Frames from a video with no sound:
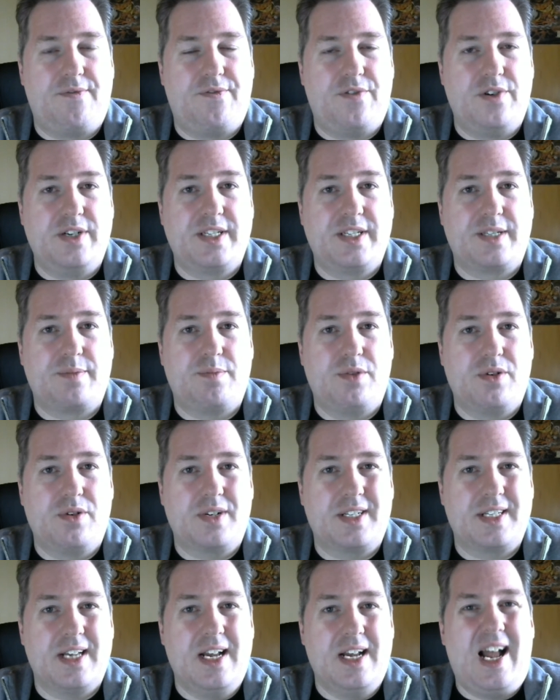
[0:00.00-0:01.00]
first
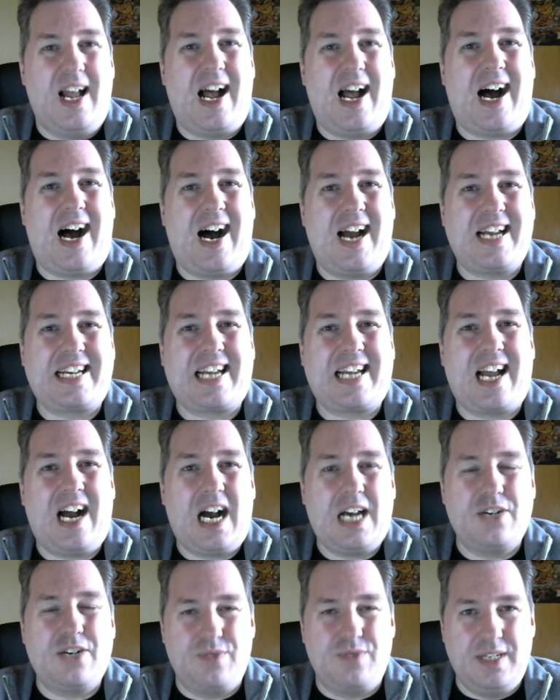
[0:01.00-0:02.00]
books. I
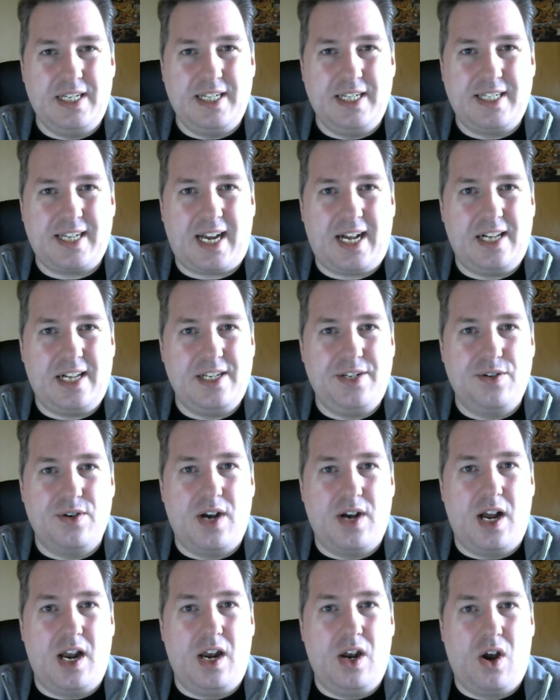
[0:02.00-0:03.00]
can't really tell
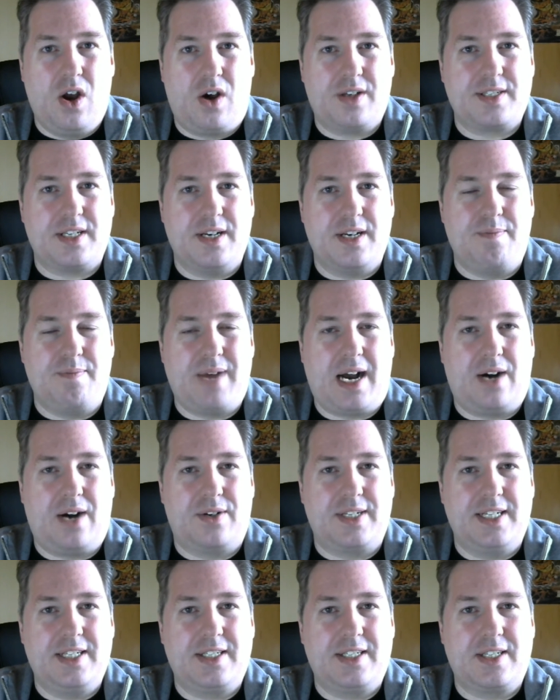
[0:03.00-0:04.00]
you a lot
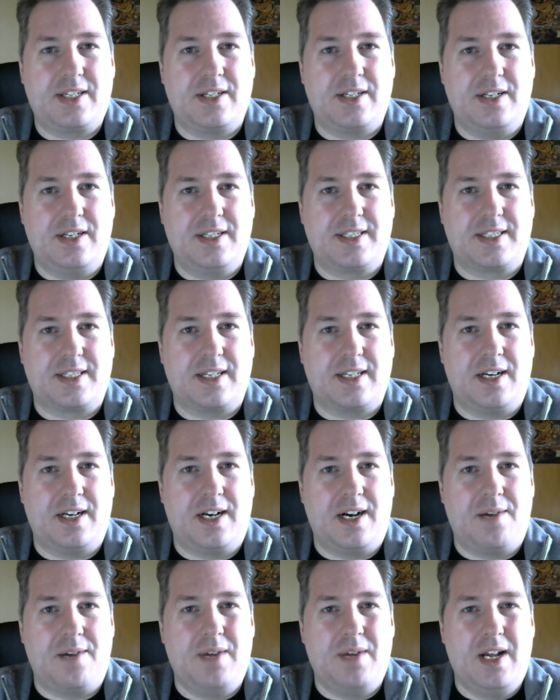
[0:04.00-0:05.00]
about it, because
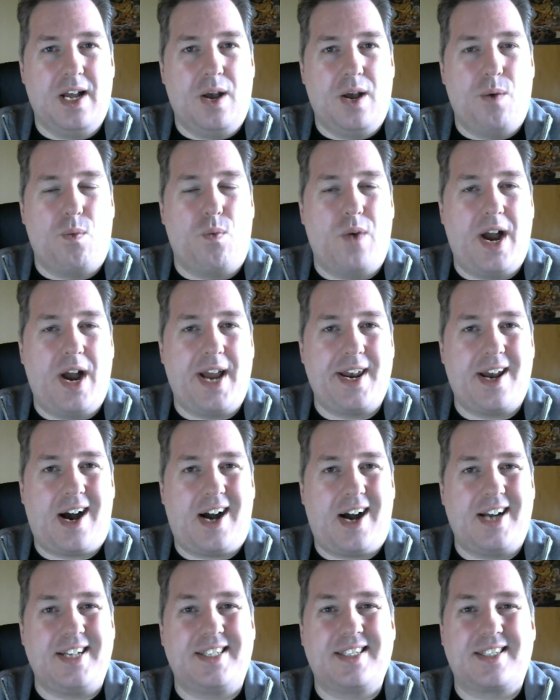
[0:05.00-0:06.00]
when
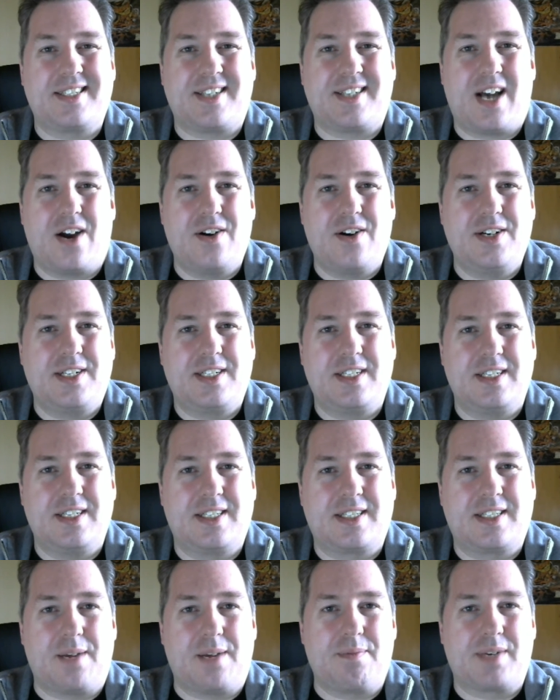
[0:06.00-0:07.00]
I start
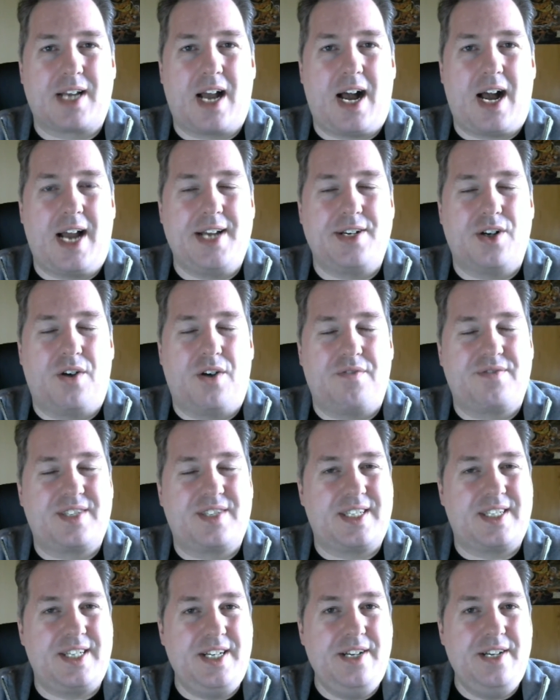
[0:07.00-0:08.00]
some kind of
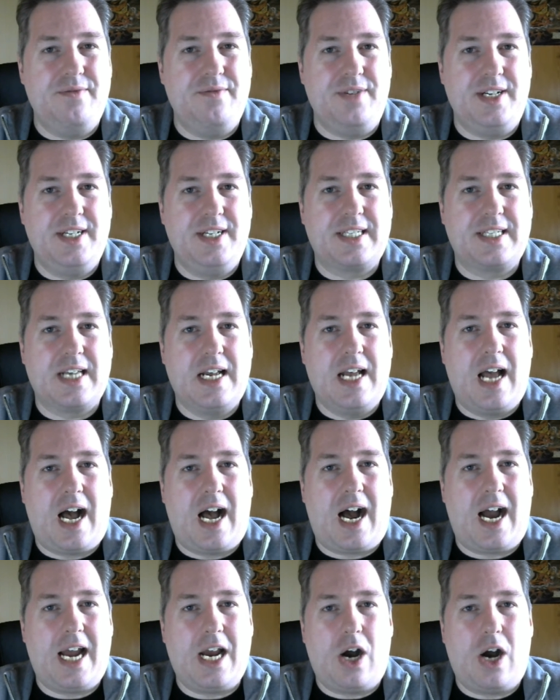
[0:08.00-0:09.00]
series,
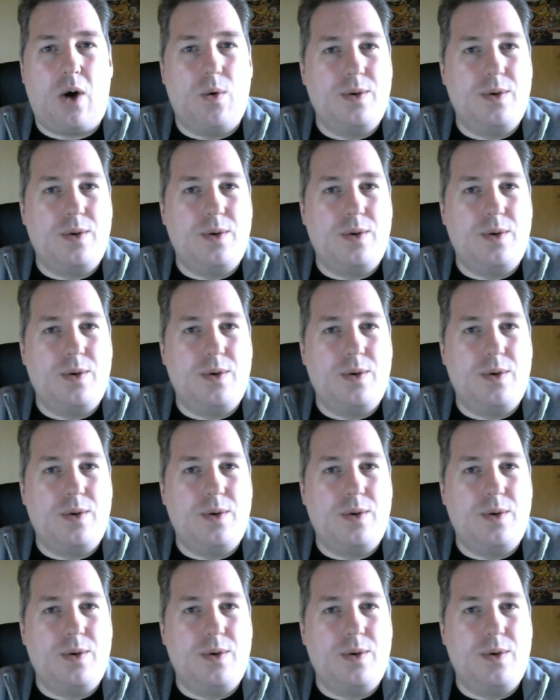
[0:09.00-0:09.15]
I